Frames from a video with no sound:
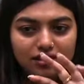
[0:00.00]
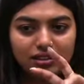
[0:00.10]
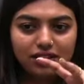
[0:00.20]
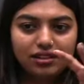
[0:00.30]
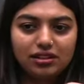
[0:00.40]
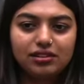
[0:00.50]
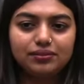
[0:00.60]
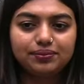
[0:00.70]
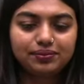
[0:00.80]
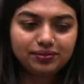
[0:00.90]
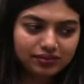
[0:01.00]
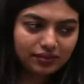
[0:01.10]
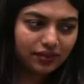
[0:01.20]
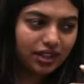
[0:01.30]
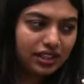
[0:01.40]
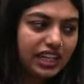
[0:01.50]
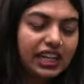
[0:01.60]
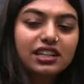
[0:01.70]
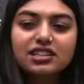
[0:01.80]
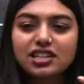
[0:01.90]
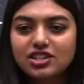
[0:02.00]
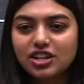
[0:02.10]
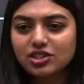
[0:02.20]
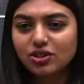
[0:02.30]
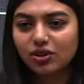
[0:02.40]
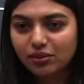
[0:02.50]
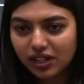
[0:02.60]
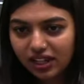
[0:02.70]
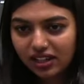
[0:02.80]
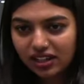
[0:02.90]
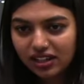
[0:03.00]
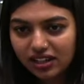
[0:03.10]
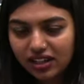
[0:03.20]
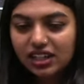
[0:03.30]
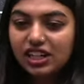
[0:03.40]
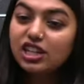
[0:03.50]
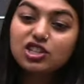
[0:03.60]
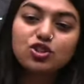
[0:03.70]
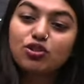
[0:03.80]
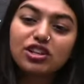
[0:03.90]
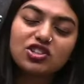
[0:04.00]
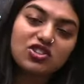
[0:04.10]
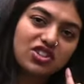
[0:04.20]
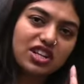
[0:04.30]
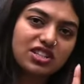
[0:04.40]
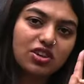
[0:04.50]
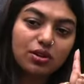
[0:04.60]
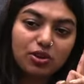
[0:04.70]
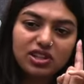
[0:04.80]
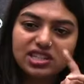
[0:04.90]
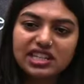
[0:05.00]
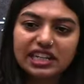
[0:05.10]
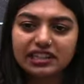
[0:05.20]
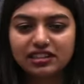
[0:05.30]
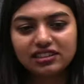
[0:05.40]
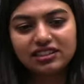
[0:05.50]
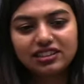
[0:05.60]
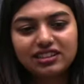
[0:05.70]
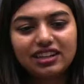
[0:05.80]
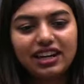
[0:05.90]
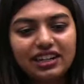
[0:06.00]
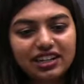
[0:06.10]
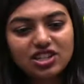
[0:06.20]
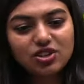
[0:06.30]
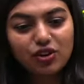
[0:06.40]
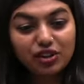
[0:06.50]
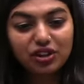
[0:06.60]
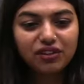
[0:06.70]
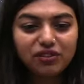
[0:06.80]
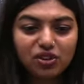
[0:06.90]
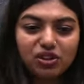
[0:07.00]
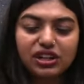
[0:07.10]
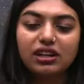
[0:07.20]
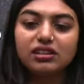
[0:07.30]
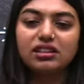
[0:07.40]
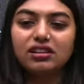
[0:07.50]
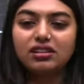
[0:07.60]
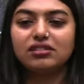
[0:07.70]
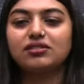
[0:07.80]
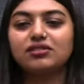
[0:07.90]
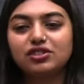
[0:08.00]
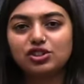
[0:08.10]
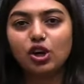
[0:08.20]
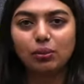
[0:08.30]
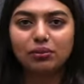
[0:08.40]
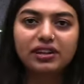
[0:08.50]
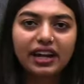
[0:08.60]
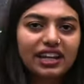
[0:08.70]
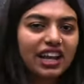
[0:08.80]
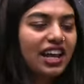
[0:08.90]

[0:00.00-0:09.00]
The NEET is the stress hormone, like NEET students know stress hormone is NEET, right? It is going to give you the job, right?